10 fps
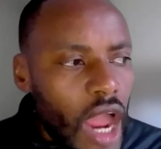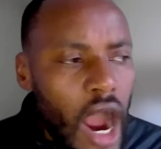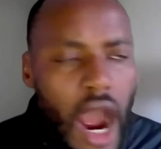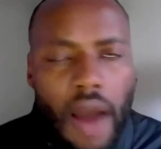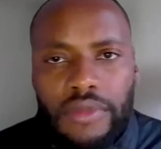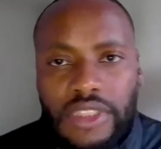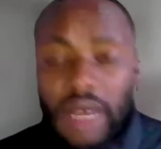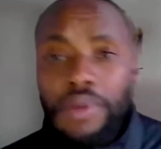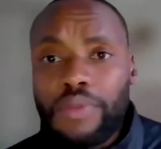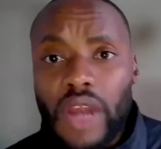Um,
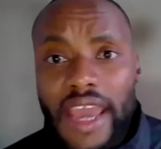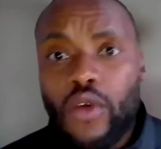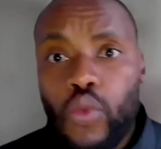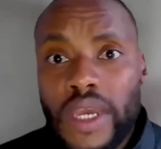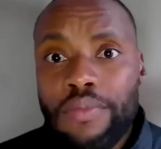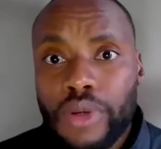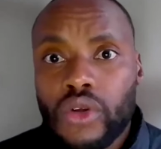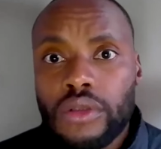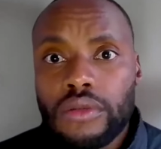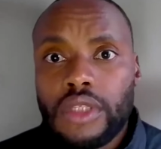some people like
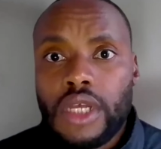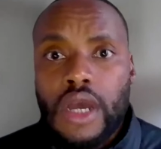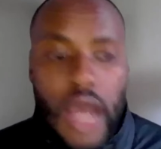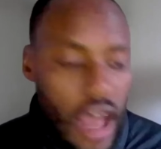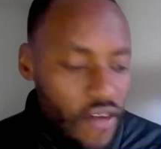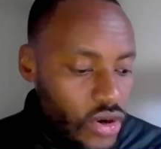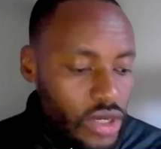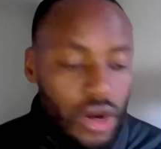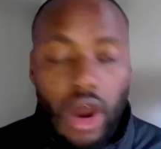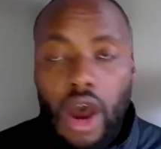Webull. I've
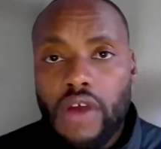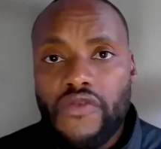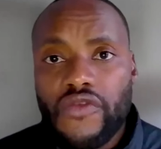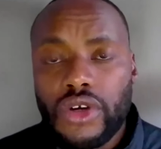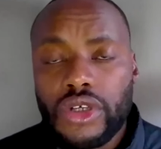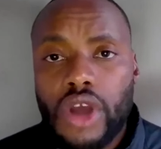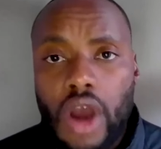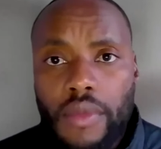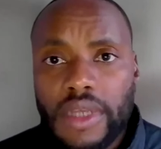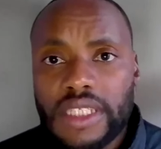heard a lot of good
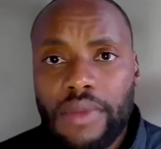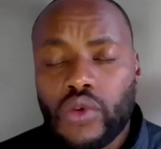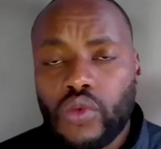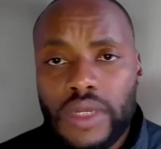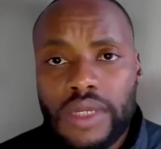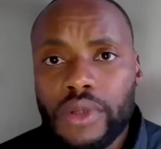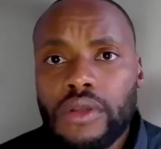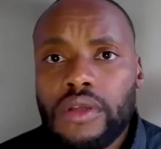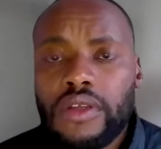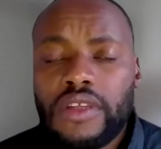comments about
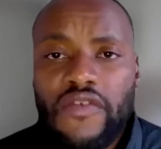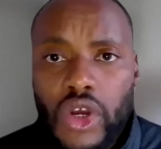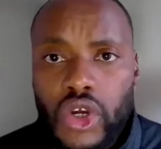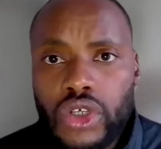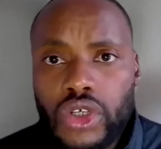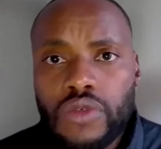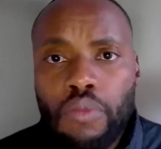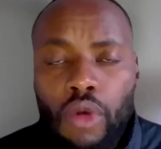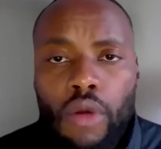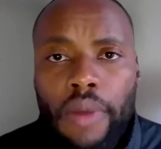Webull. They have a good
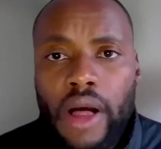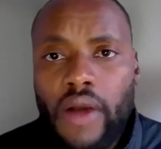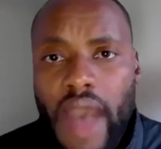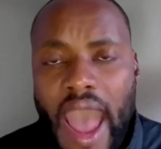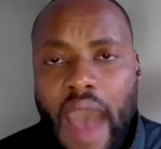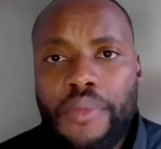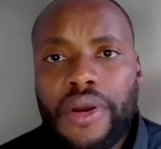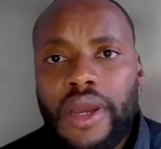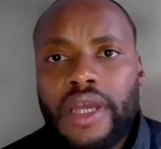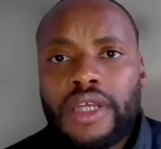mobile app.
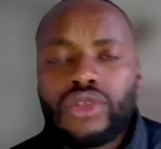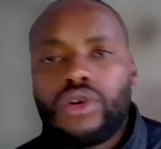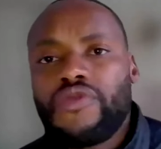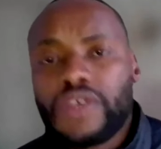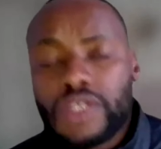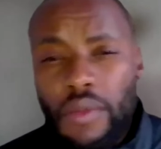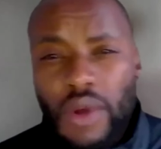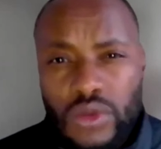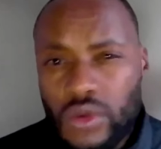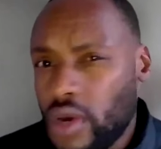So if you're
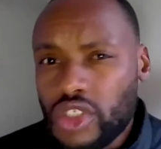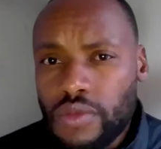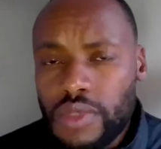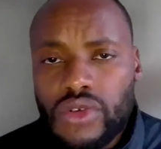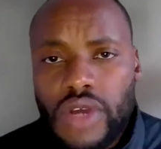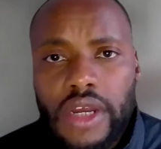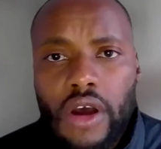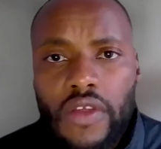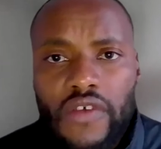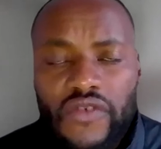someone who wants to be trading
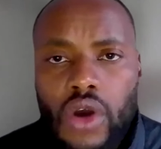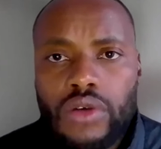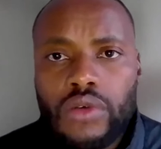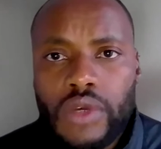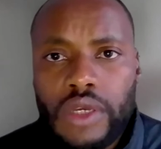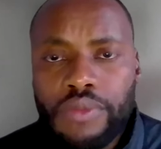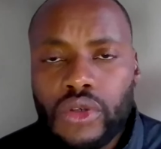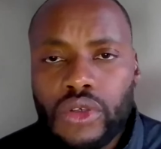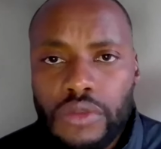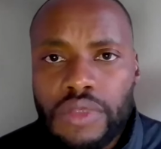on the phone,
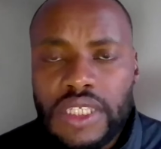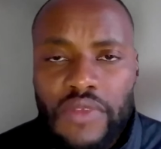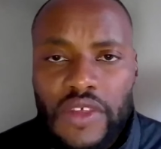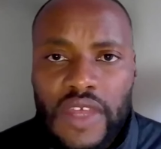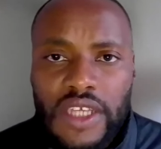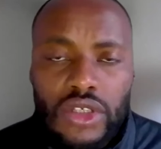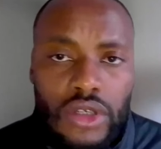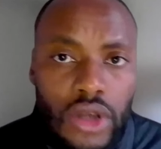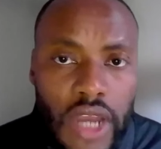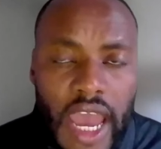Webull could be something that you
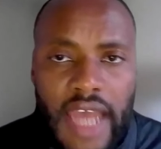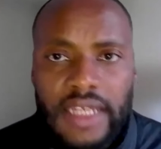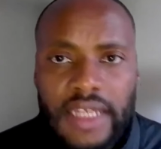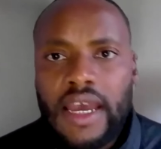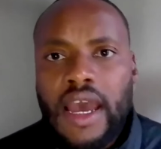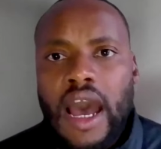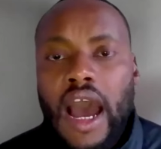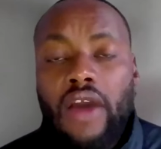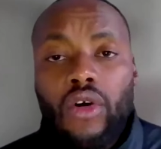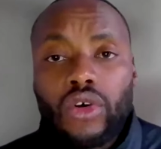could look at.
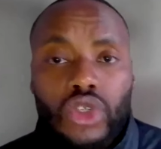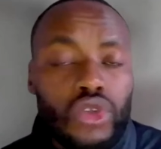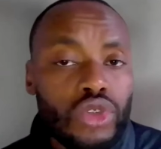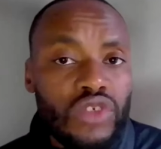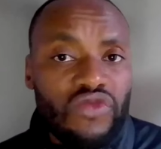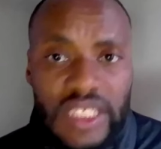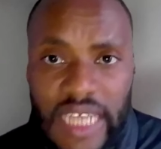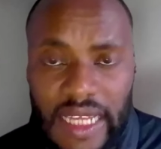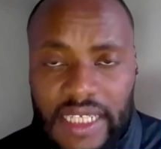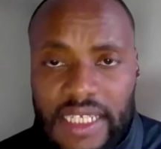I also use
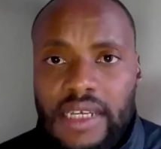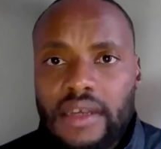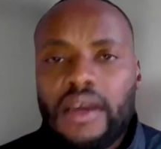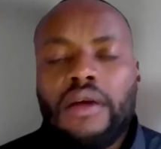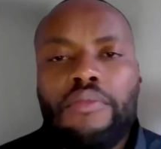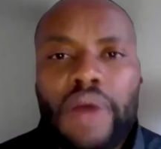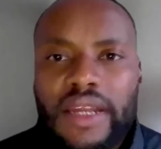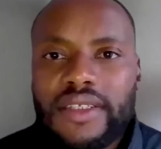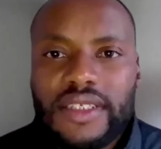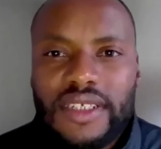Fidelity
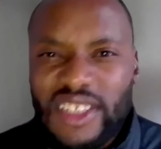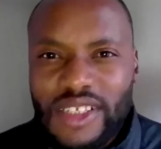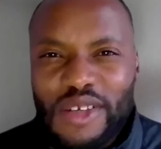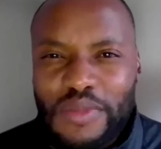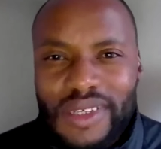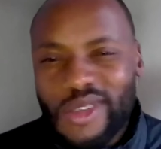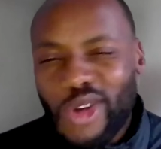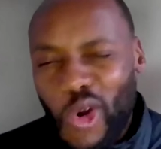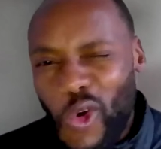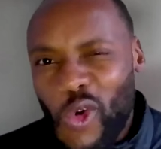but it's a little bit
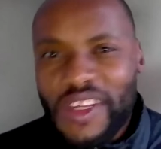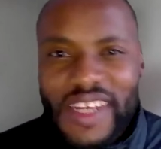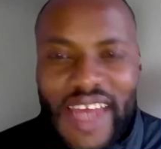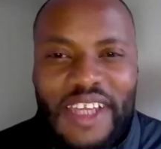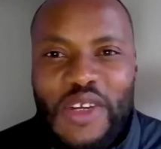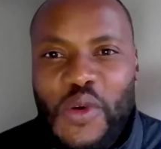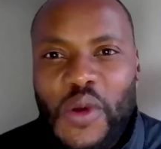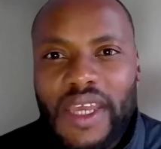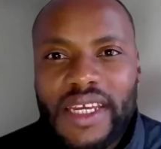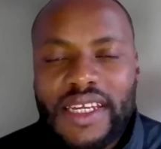old and
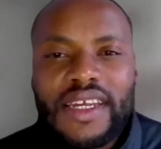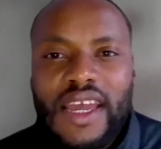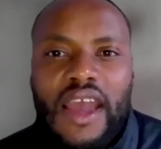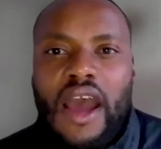antiquated.